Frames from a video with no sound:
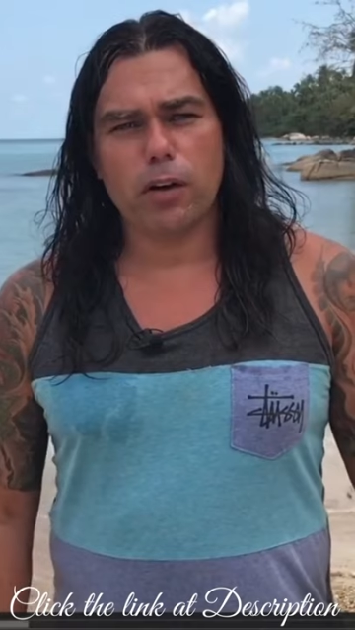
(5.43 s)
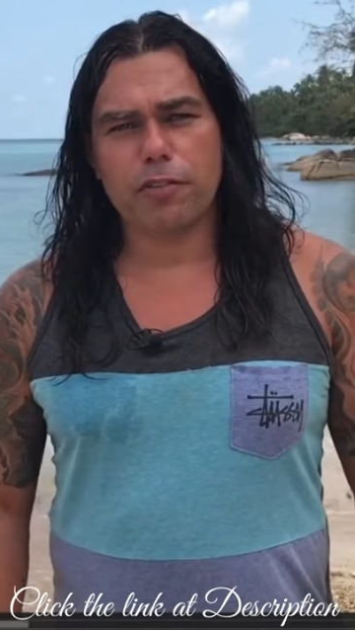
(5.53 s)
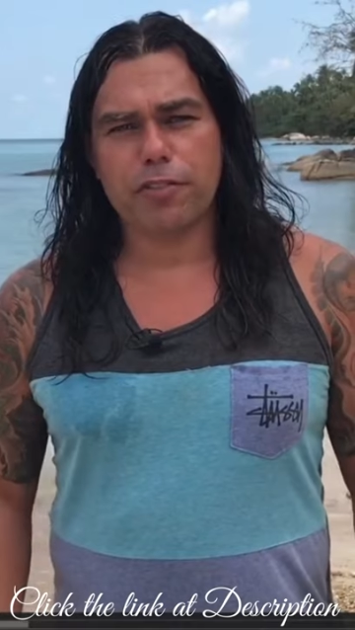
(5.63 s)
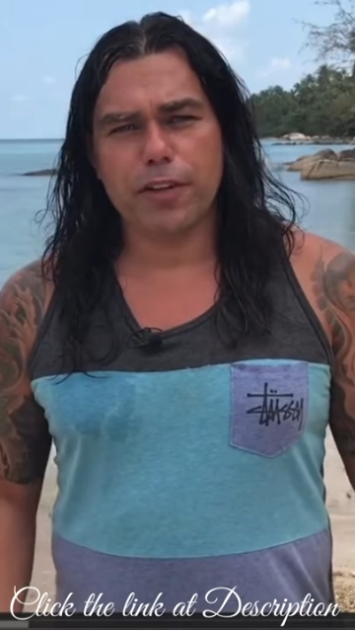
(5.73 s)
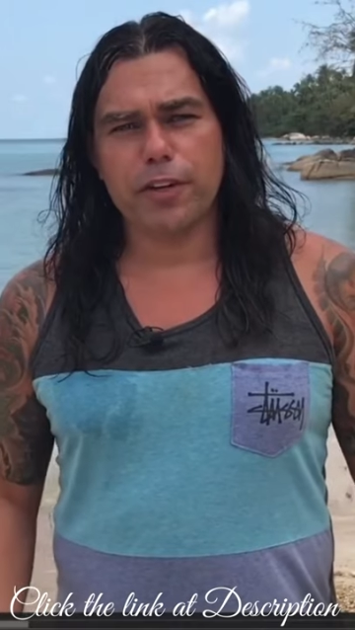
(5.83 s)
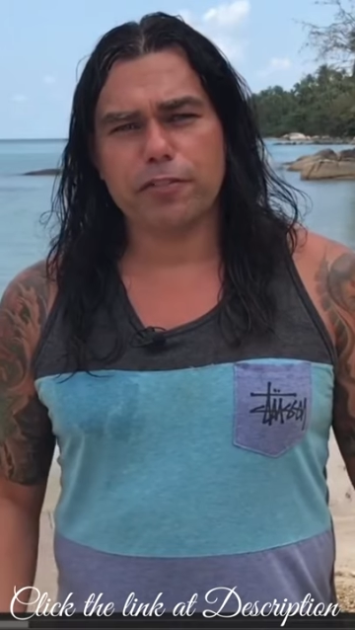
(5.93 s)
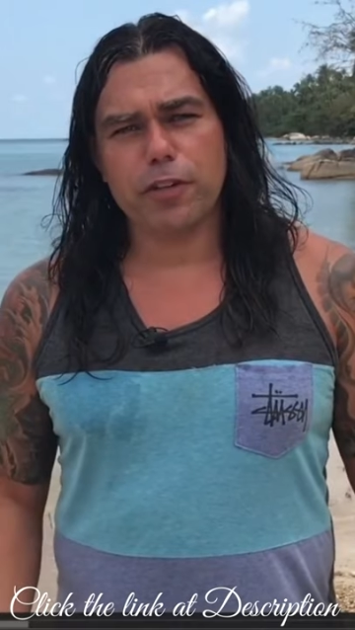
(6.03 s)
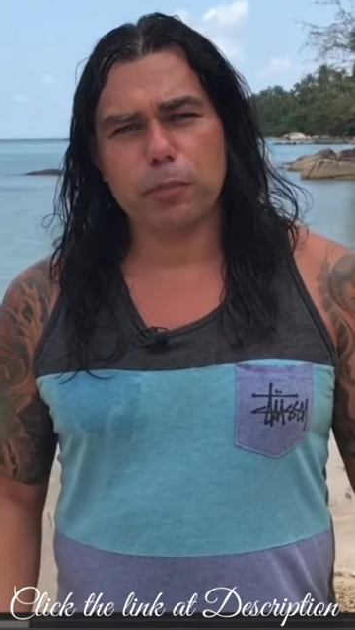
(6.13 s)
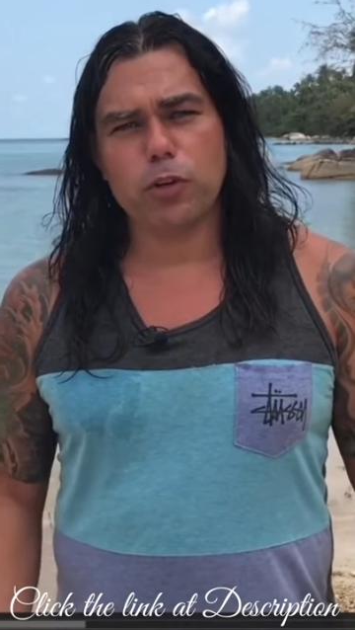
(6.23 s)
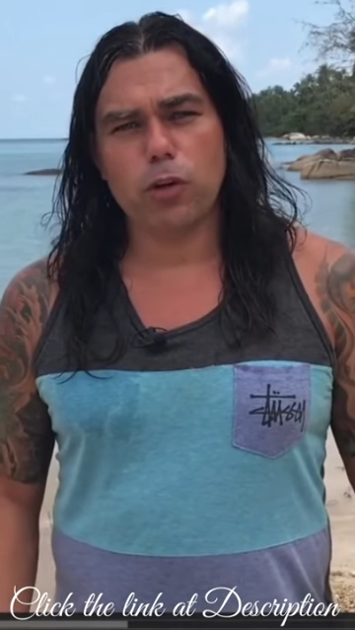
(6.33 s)
are afraid of
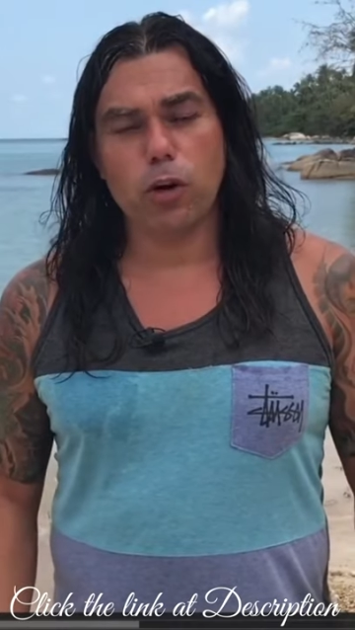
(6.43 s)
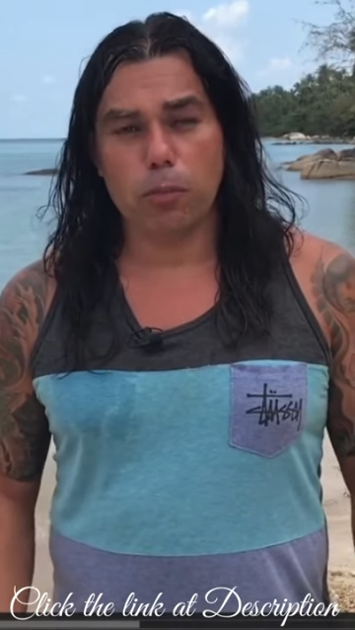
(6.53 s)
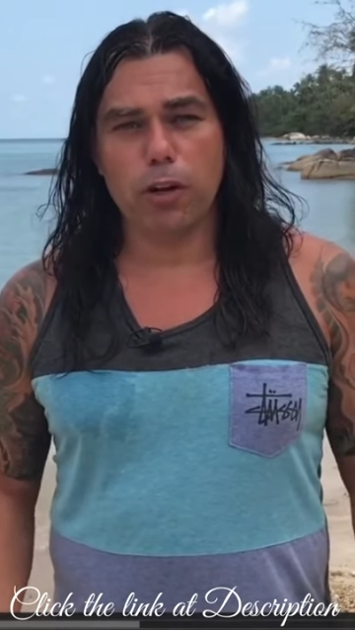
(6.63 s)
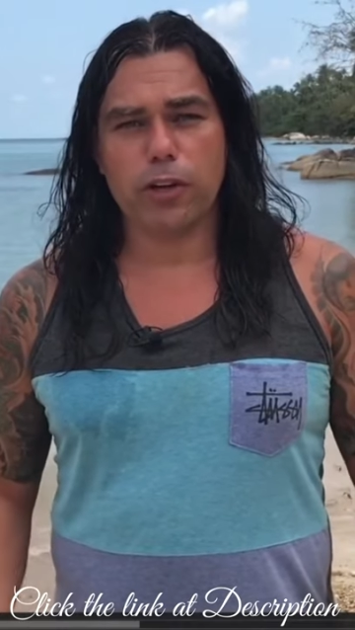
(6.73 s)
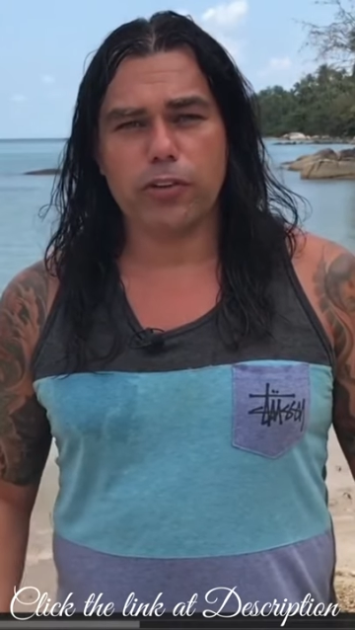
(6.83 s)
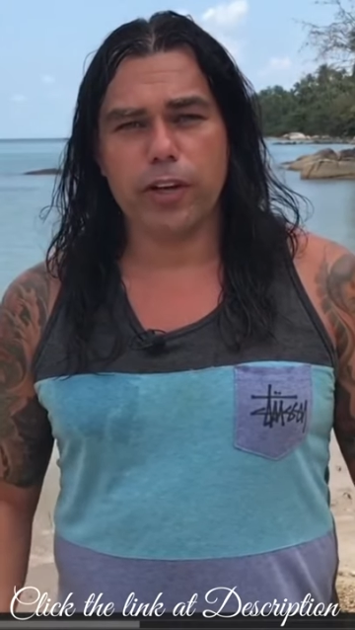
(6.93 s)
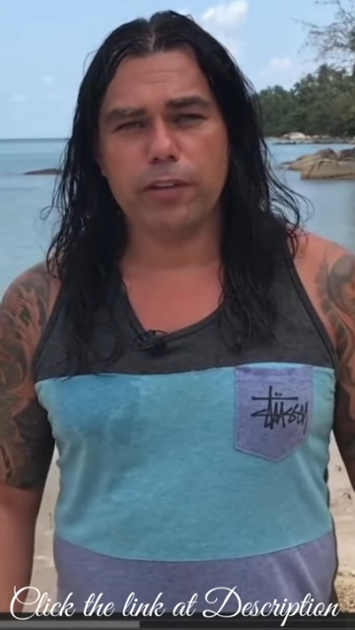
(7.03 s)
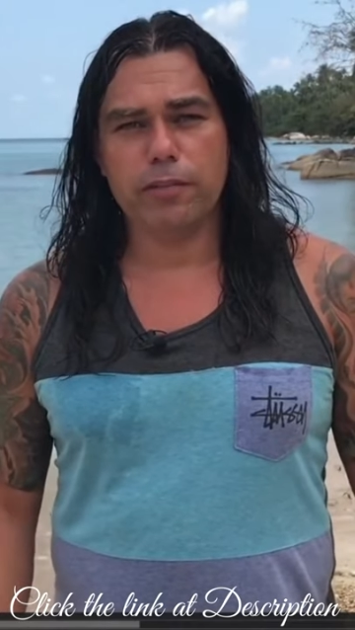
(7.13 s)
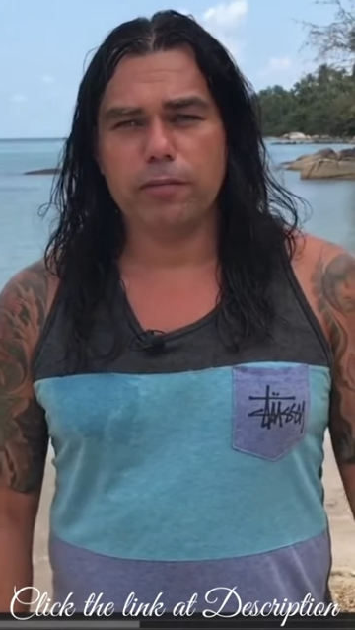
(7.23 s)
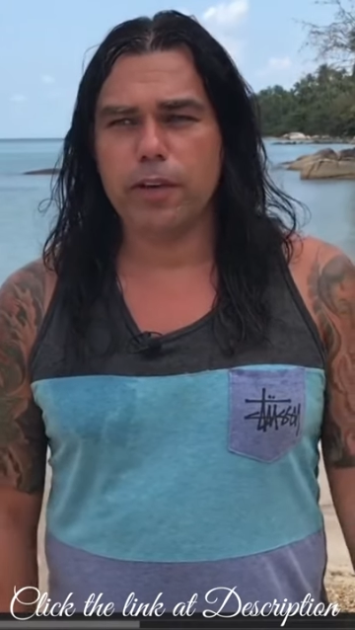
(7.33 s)
crypto or blockchain